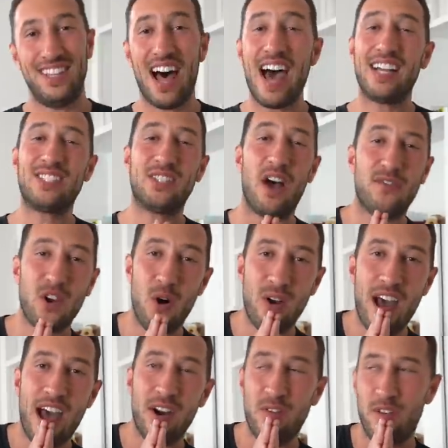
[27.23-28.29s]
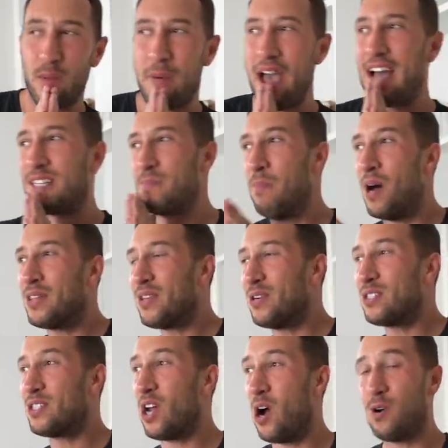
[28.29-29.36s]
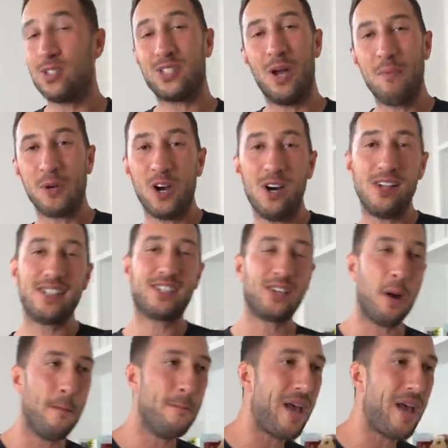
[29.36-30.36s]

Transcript: lot of stuff going on over the past month or so, some good, some